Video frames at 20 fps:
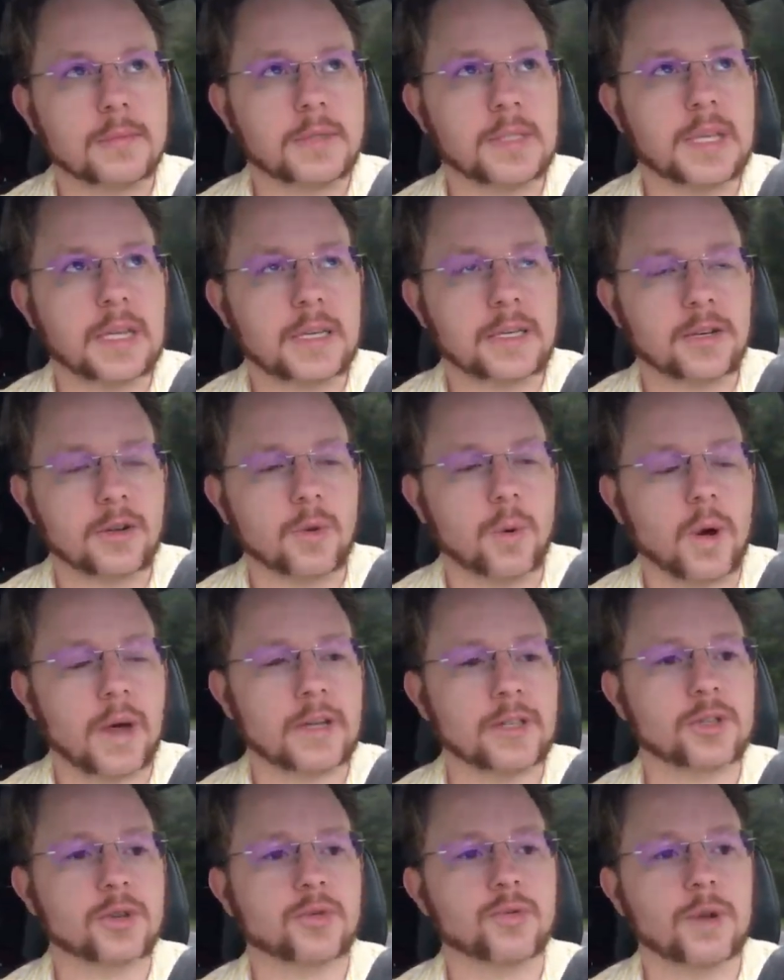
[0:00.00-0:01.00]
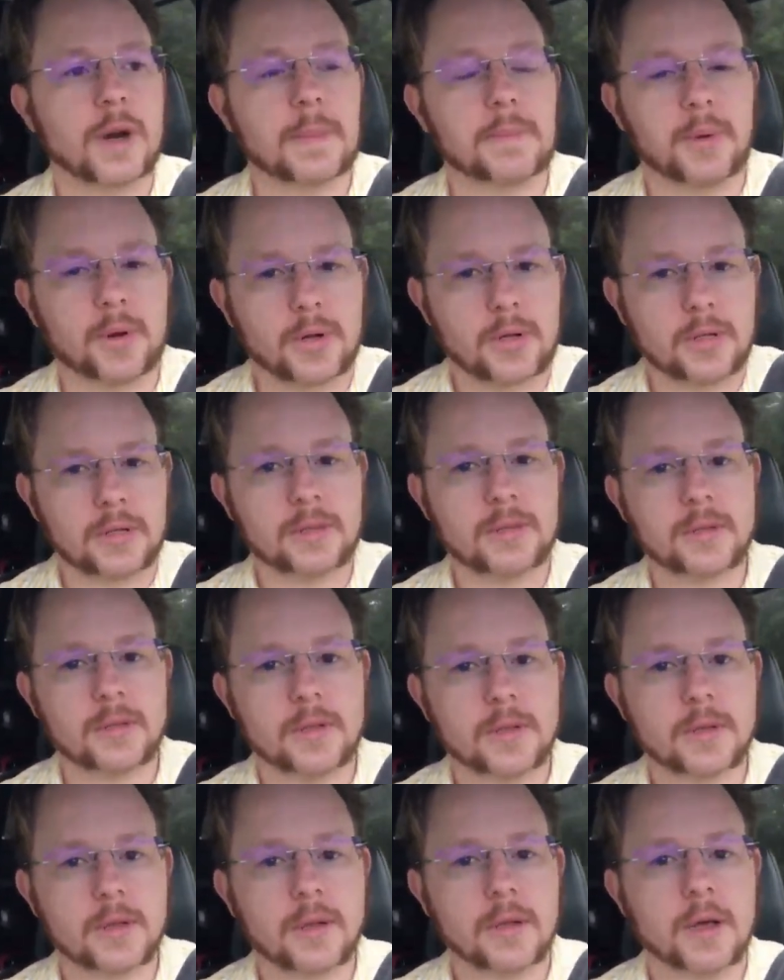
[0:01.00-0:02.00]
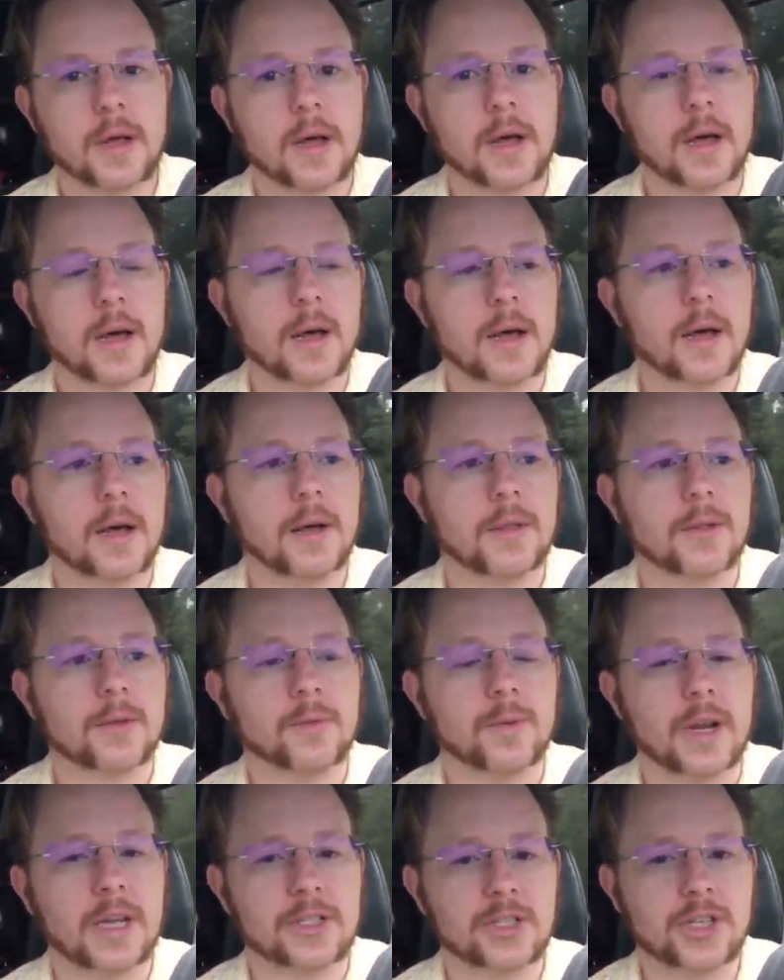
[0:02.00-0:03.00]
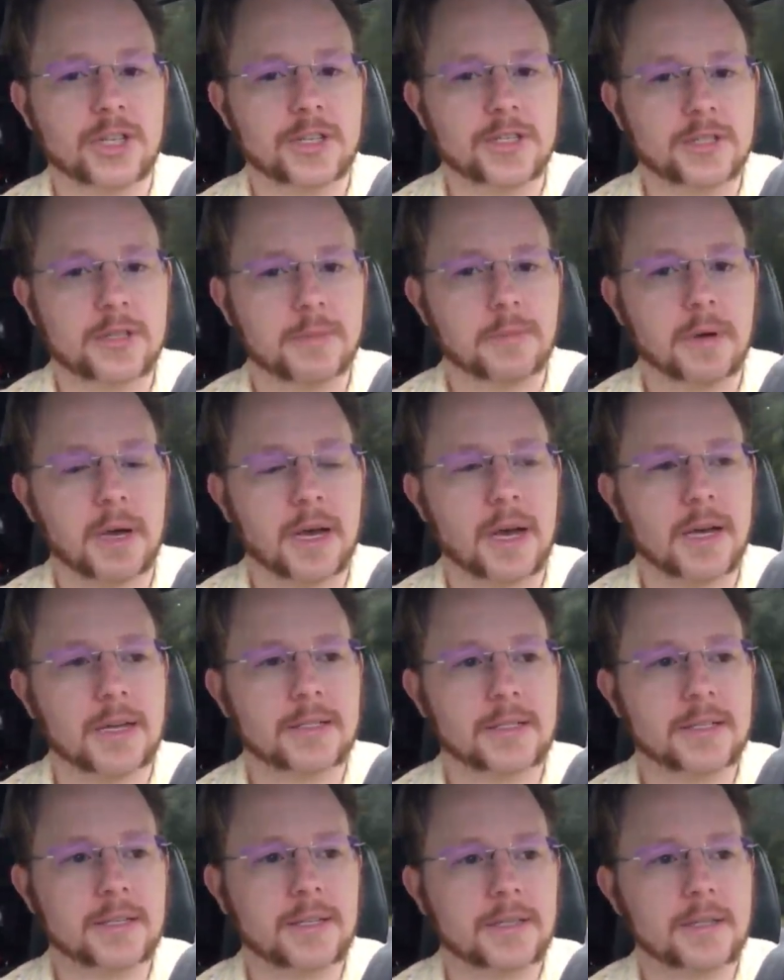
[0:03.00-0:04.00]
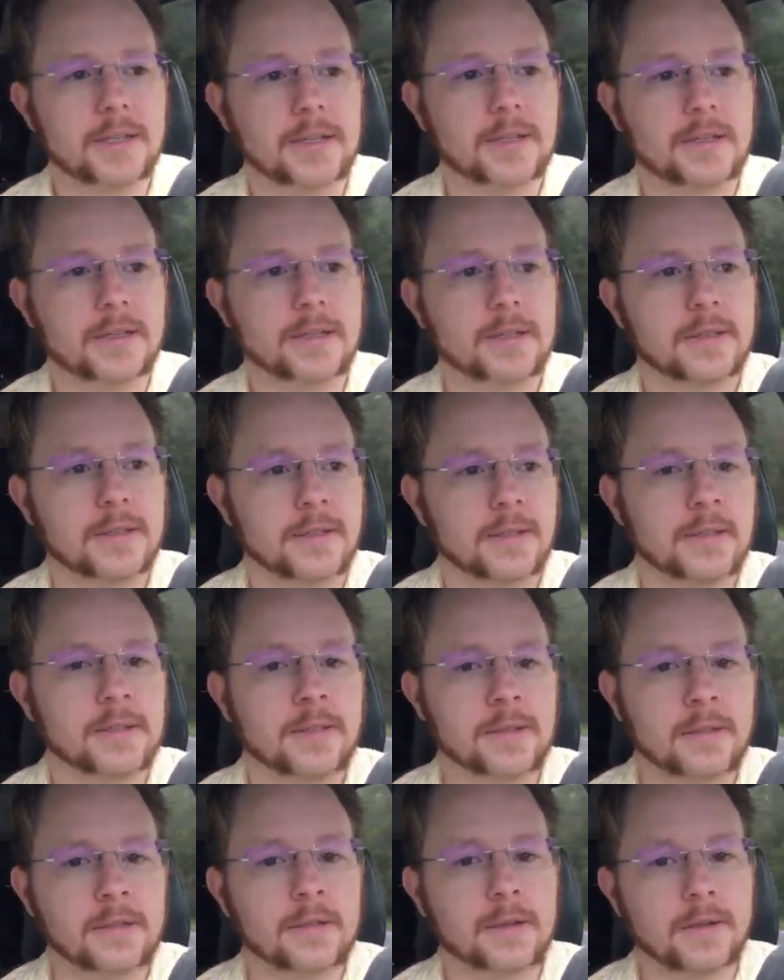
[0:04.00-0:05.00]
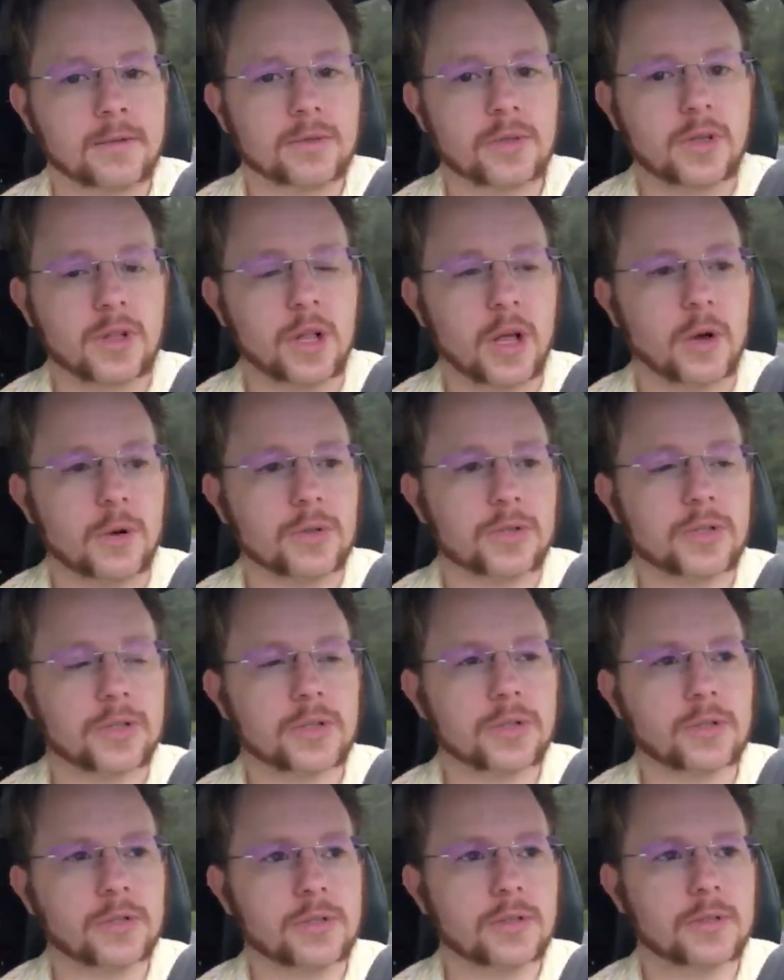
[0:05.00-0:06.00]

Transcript: didn't quite triple the wrenches, but it was close.